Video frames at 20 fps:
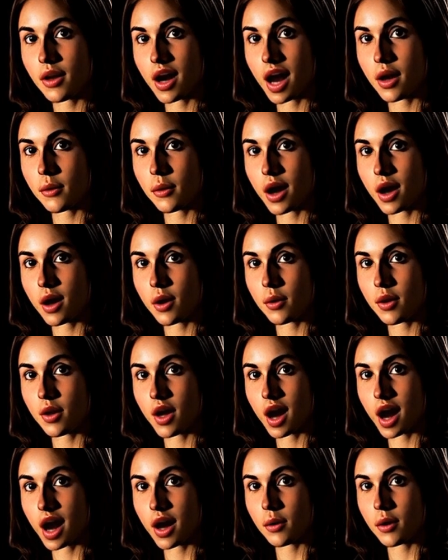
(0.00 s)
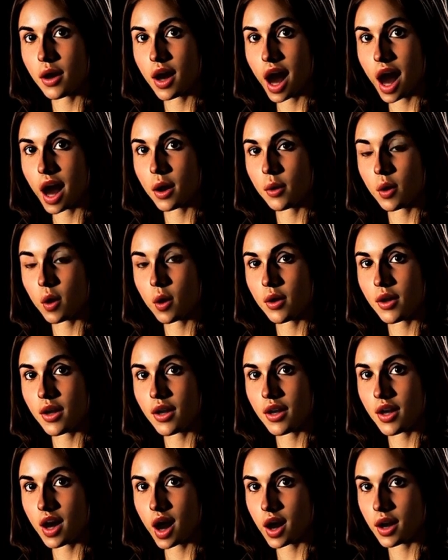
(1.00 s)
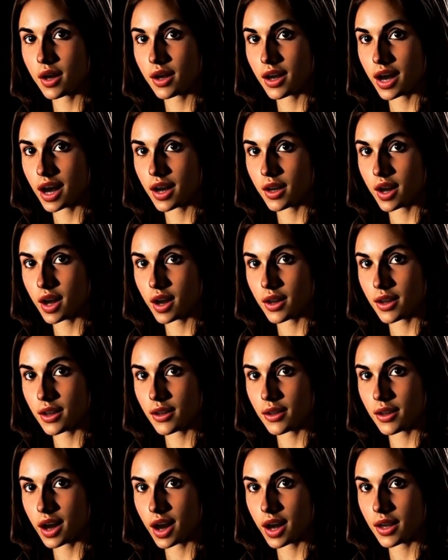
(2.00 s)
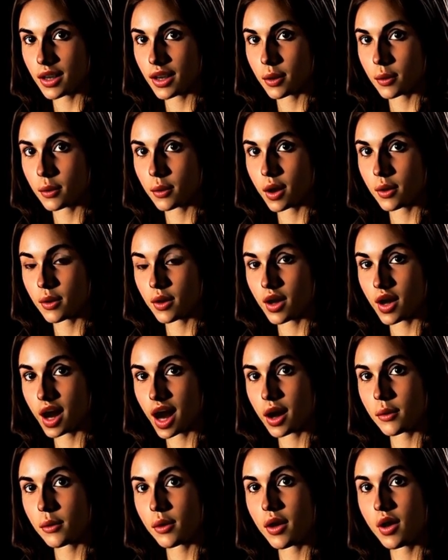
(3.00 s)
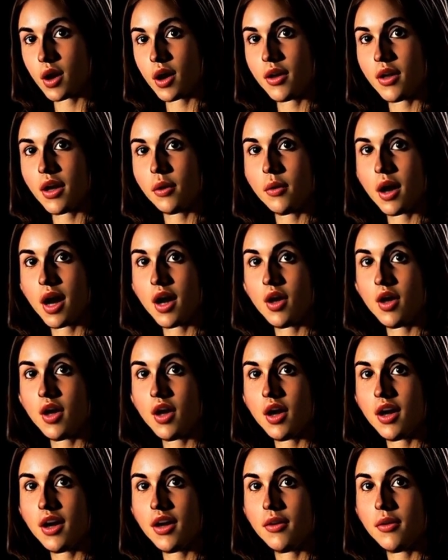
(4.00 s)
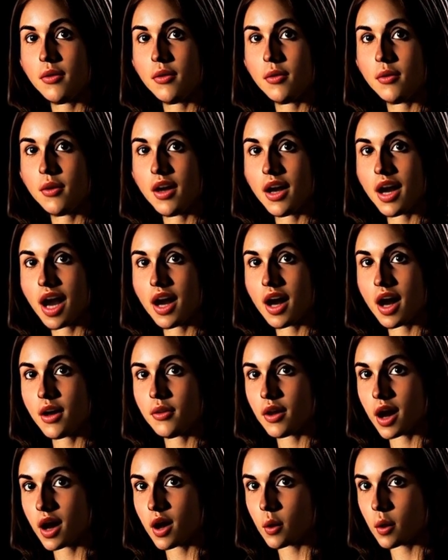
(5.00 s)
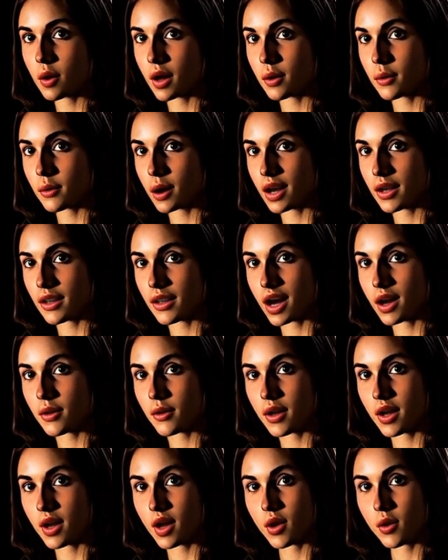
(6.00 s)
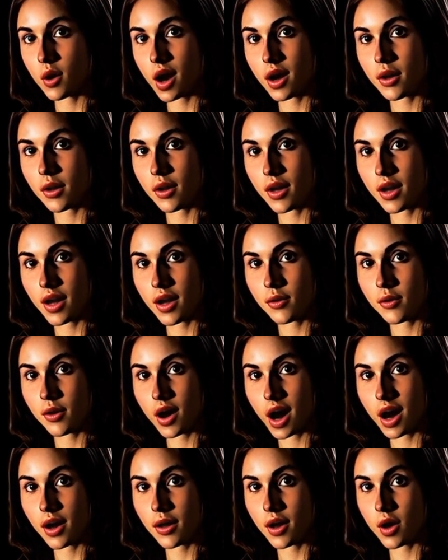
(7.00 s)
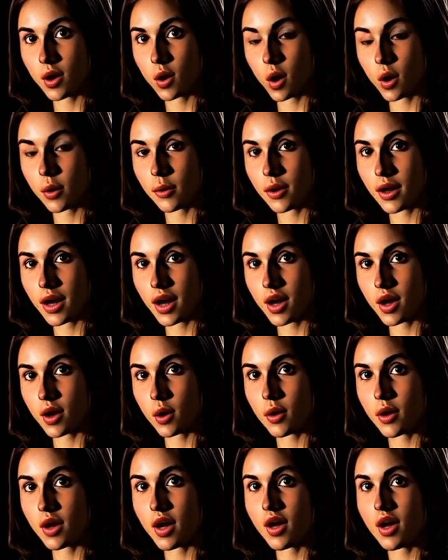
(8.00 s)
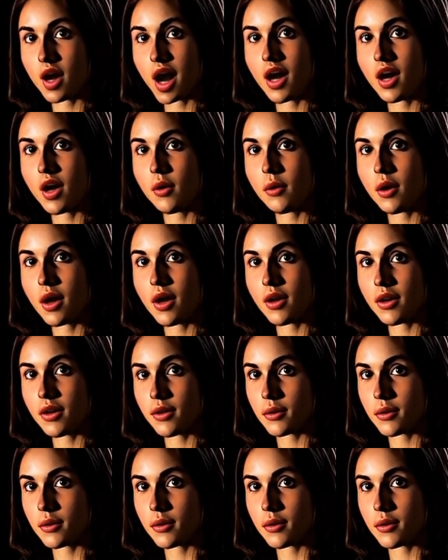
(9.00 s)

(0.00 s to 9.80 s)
In my own time, I bore the Scarlet Letter, a symbol of shame and condemnation. Yet I found within myself the strength to defy the norms that sought to shackle me.